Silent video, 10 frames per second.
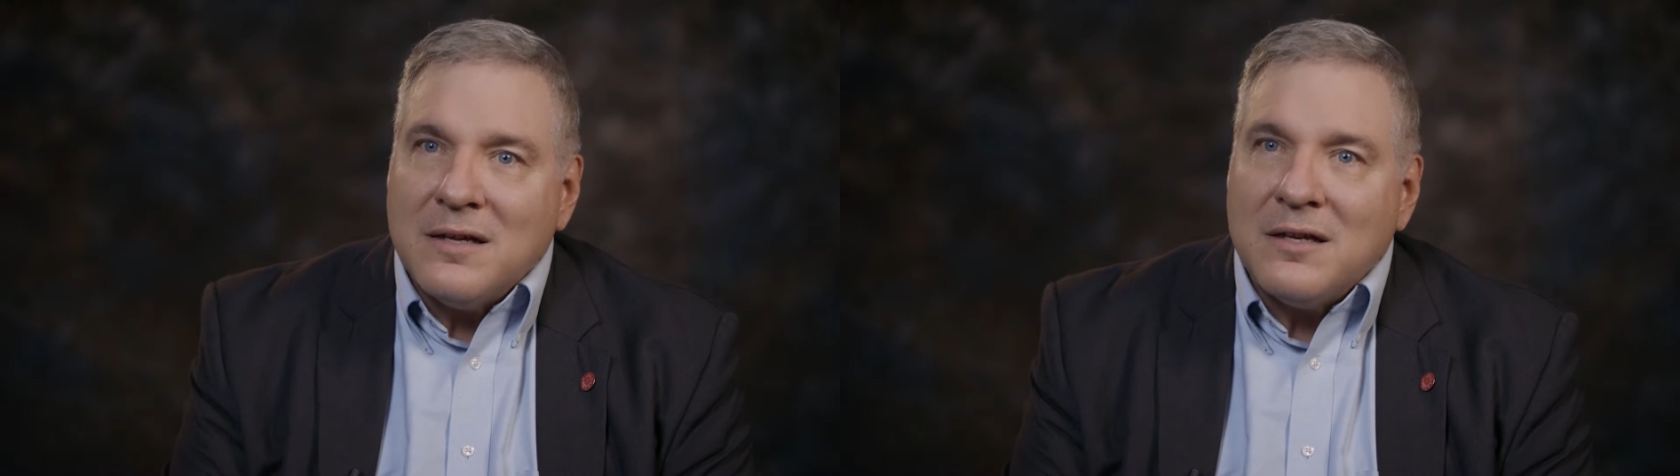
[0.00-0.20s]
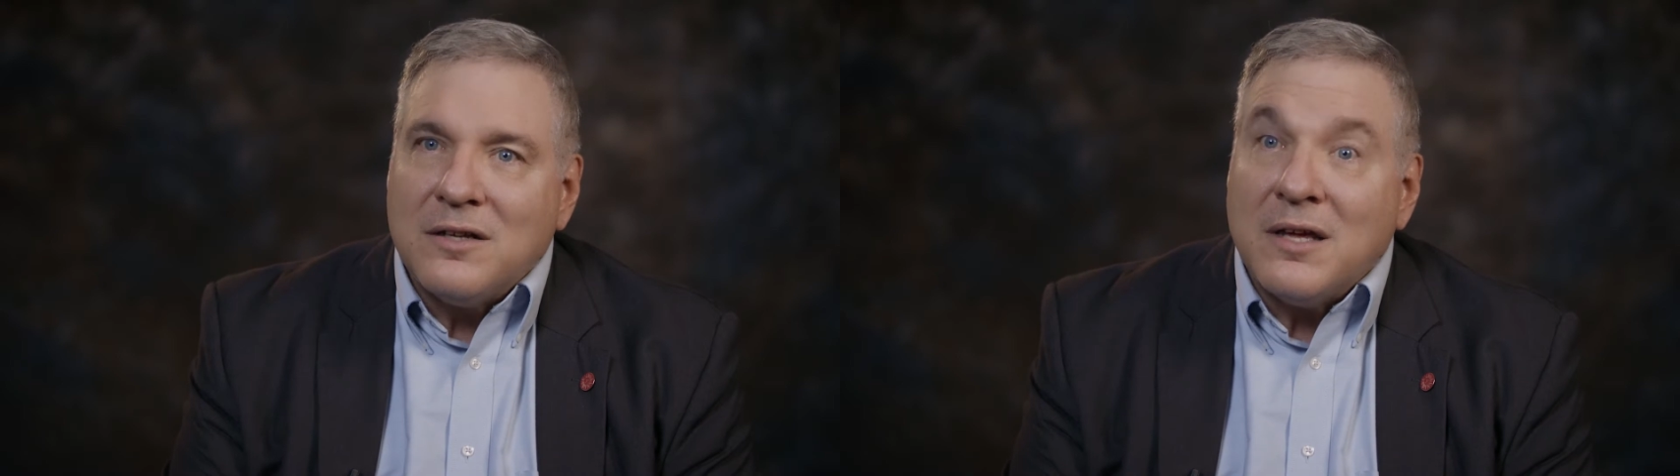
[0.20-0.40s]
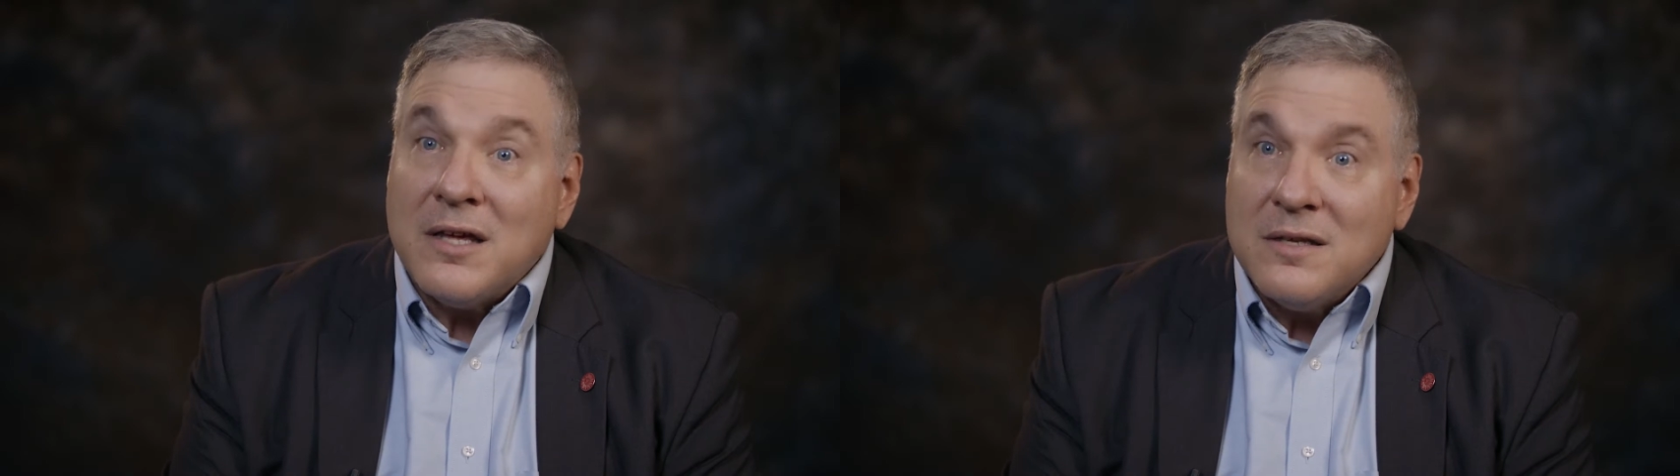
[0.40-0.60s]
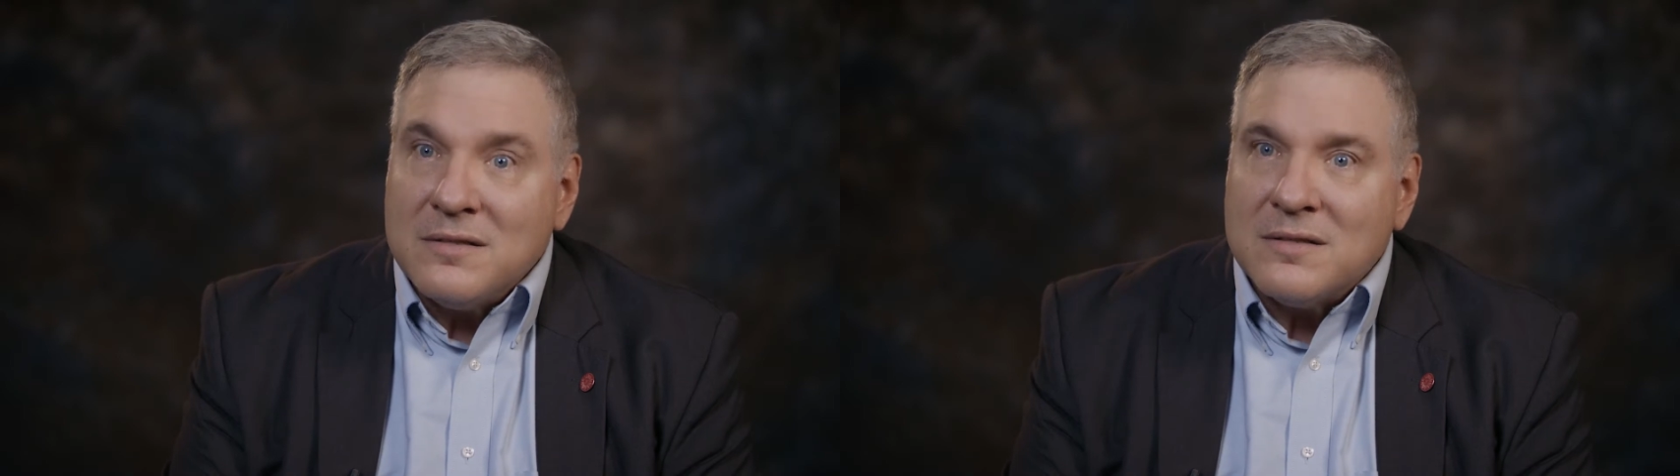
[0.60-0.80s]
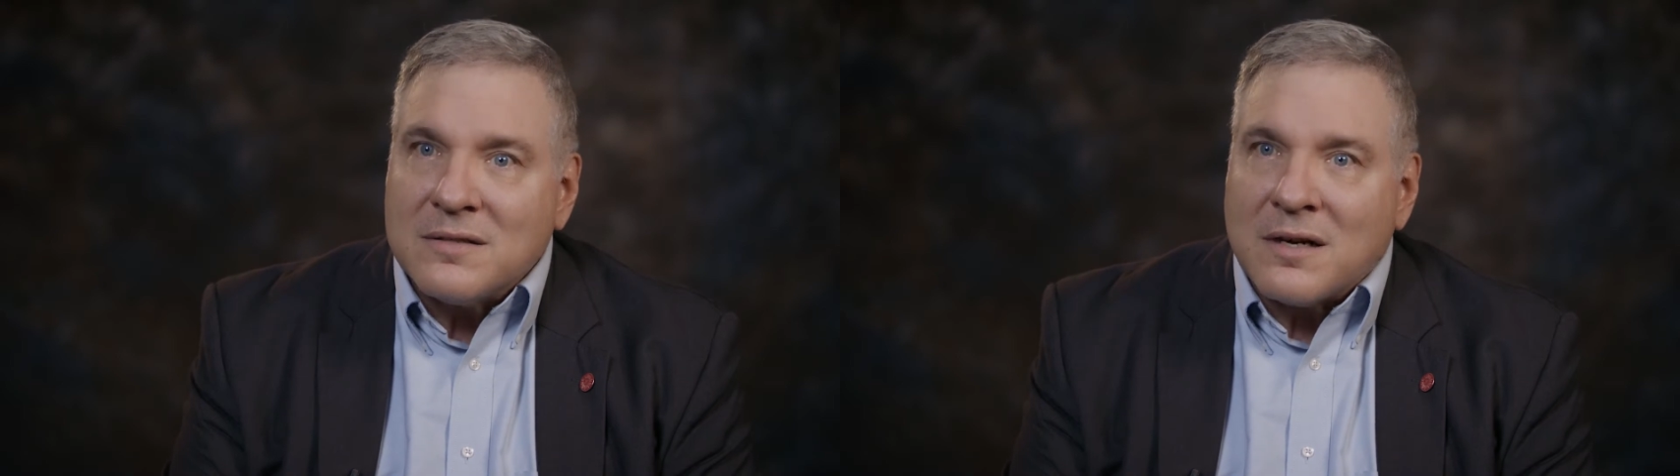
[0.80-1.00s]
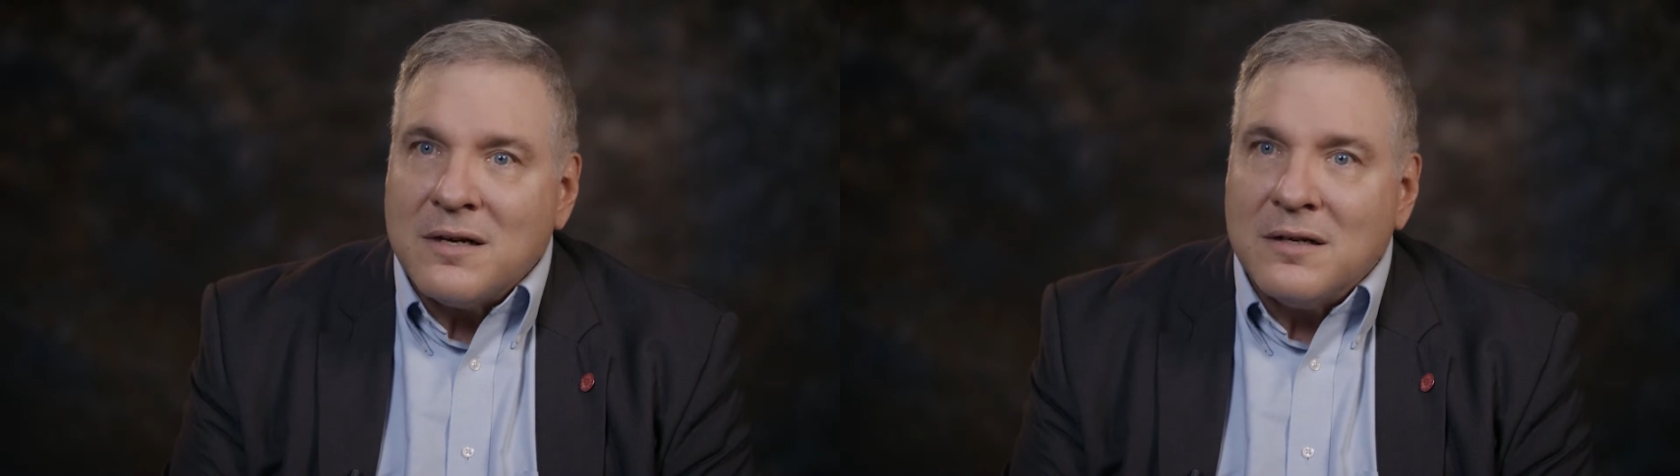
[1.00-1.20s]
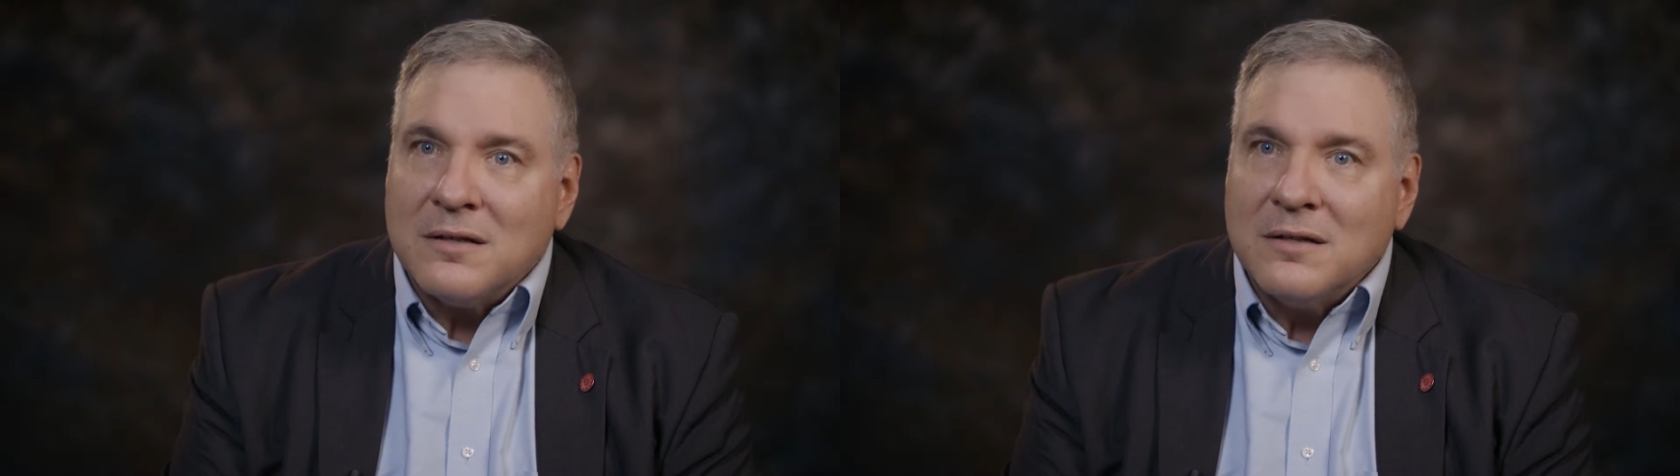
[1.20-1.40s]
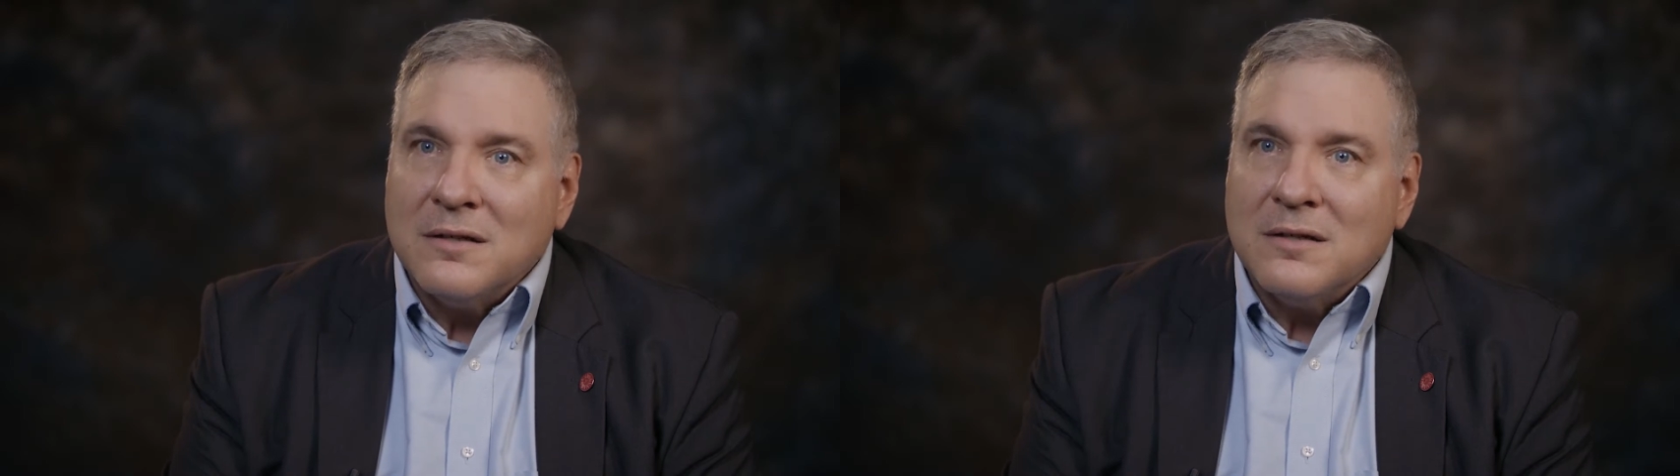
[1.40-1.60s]
into his
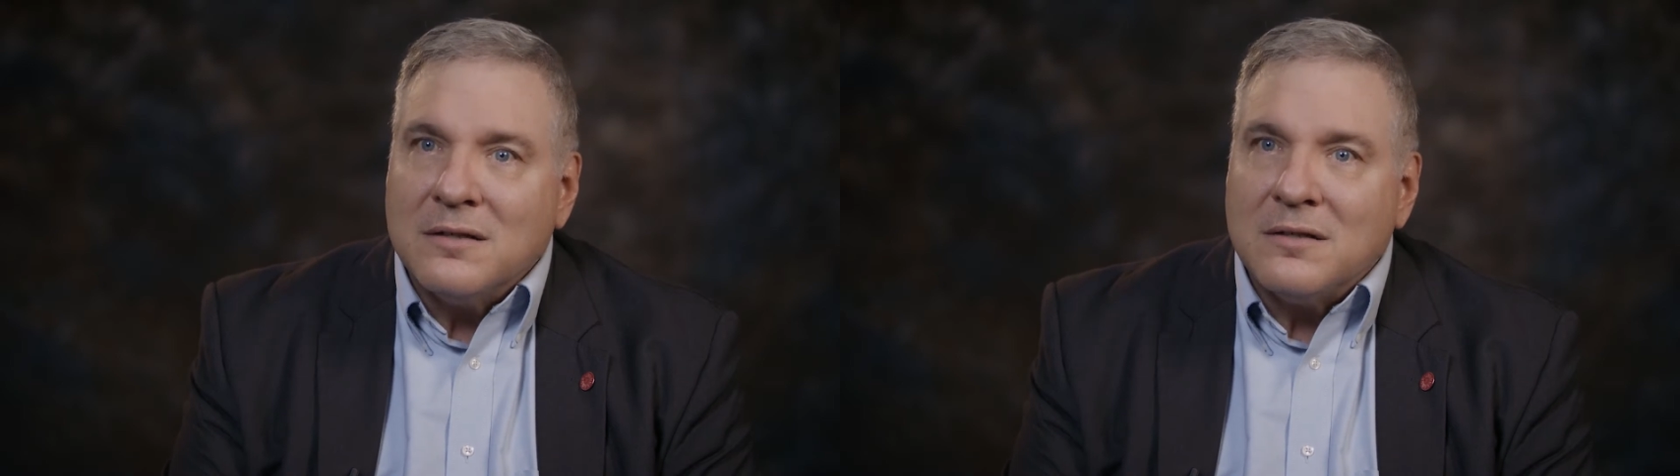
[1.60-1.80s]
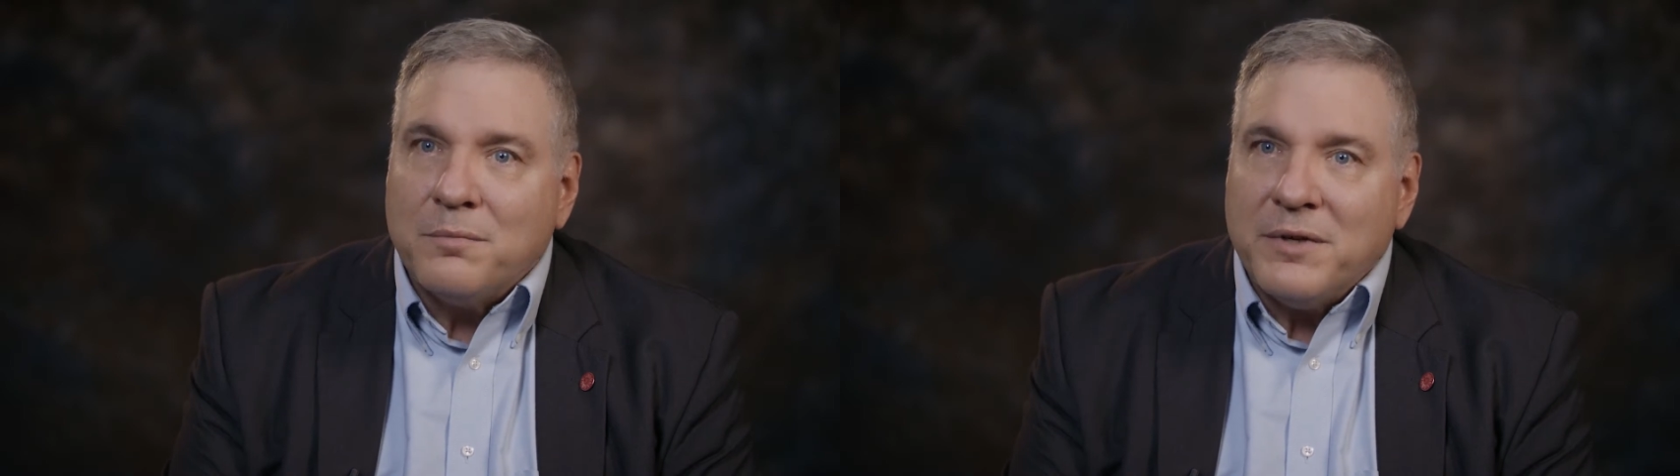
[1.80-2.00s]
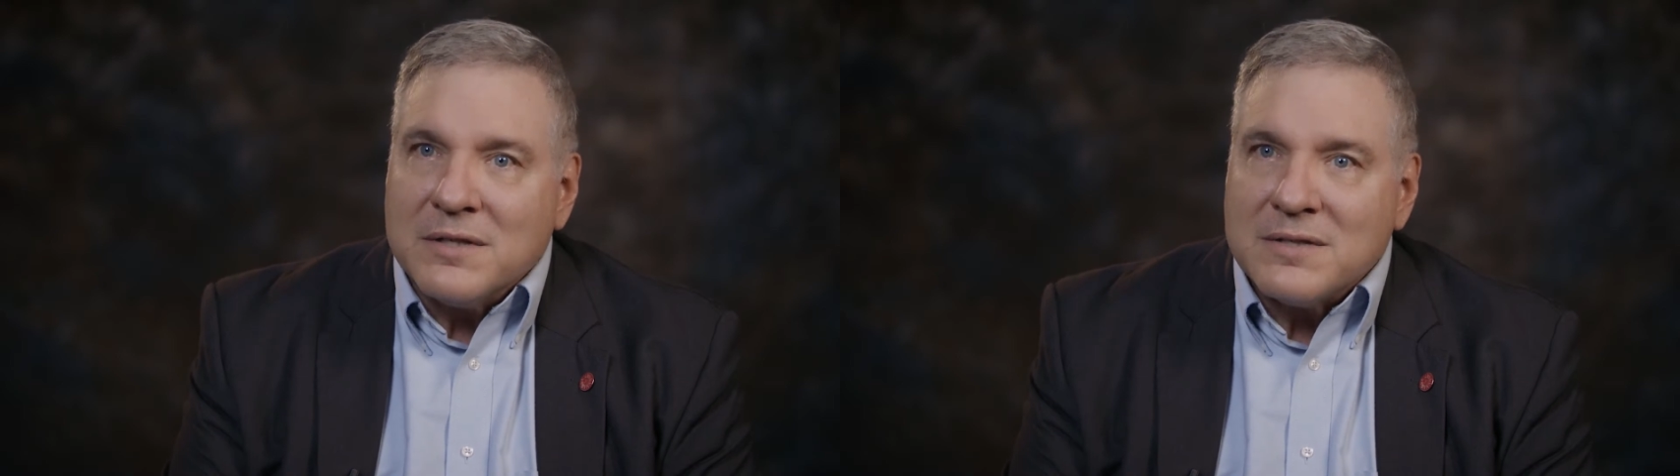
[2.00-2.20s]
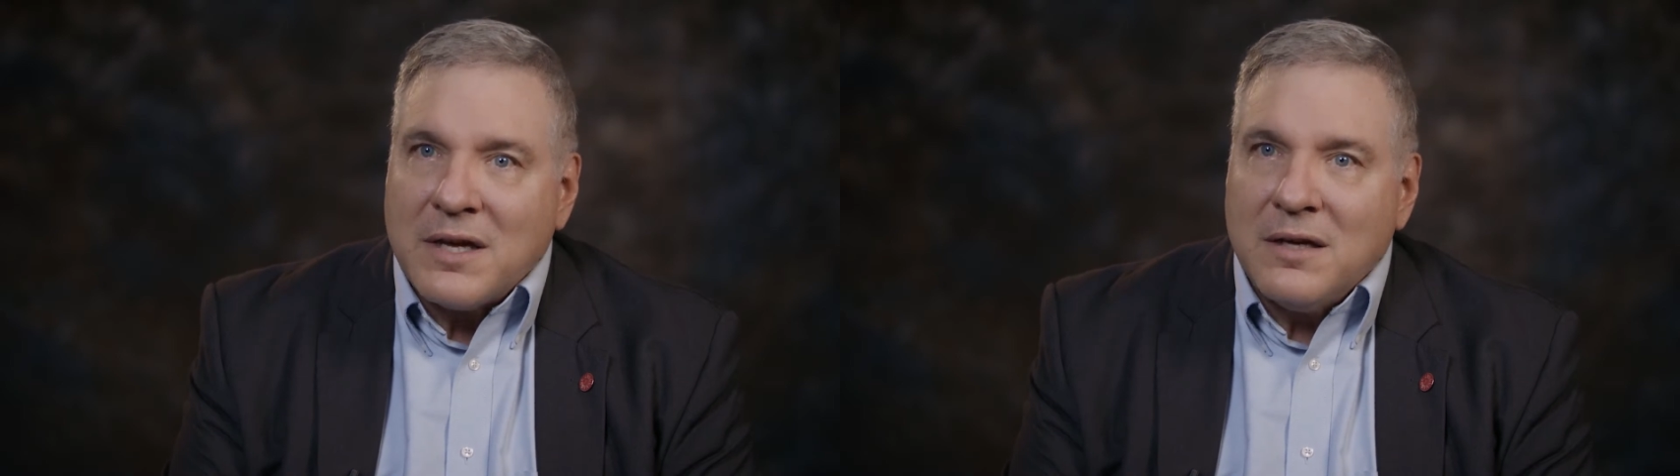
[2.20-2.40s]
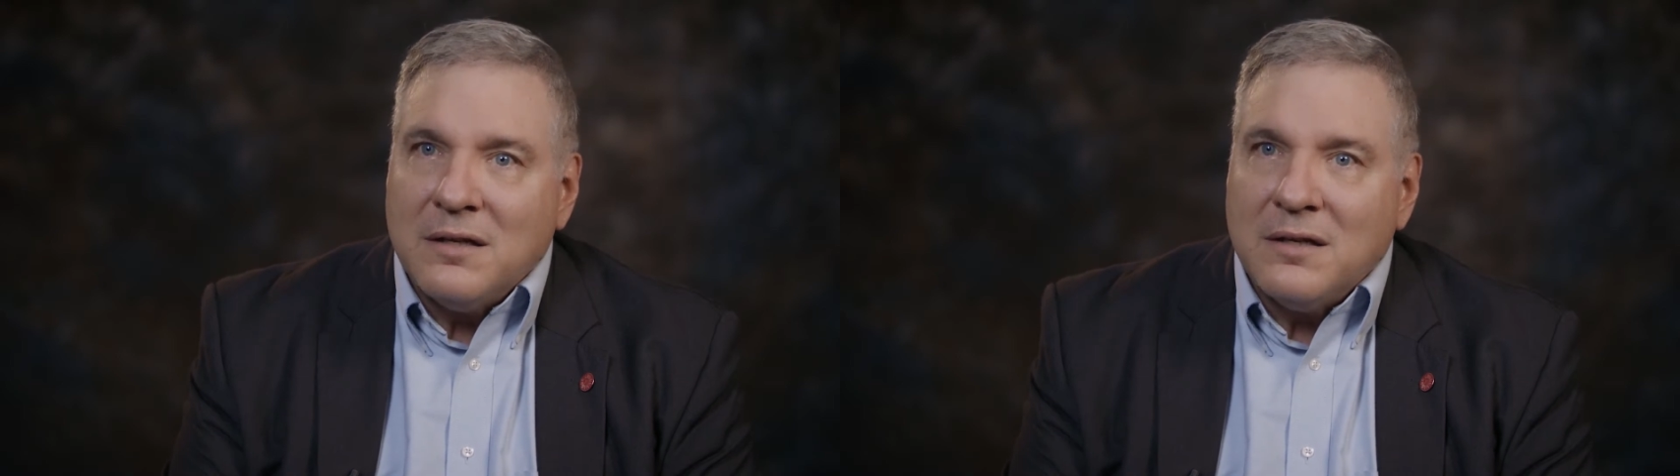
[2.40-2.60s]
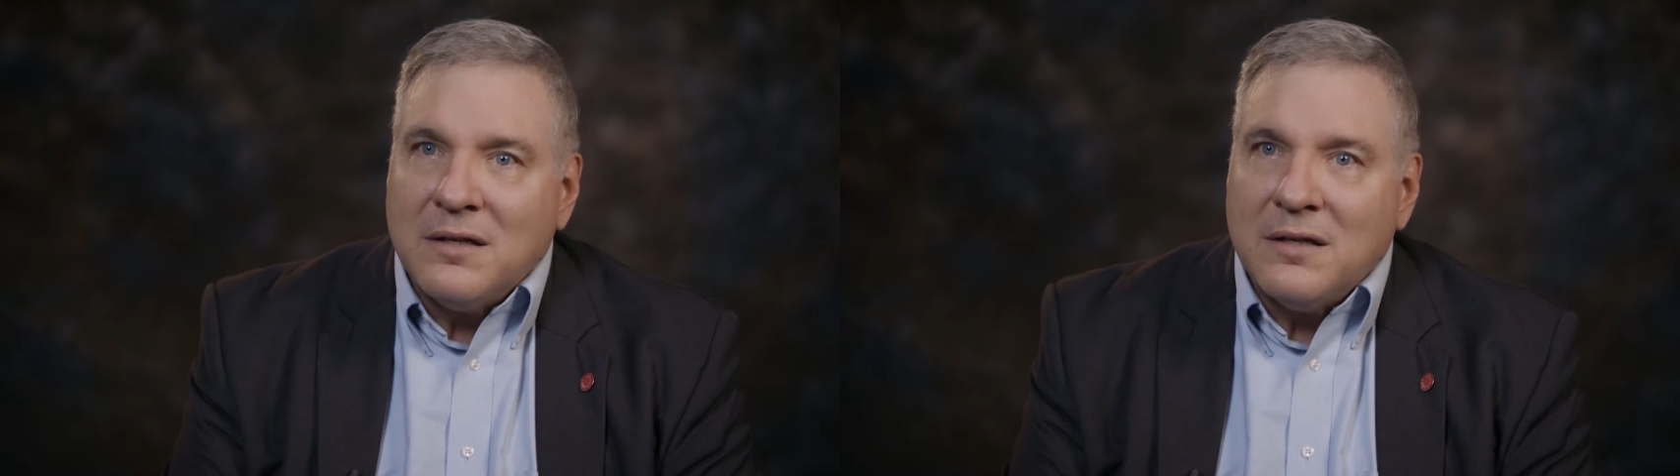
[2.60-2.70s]
desire to be a saint.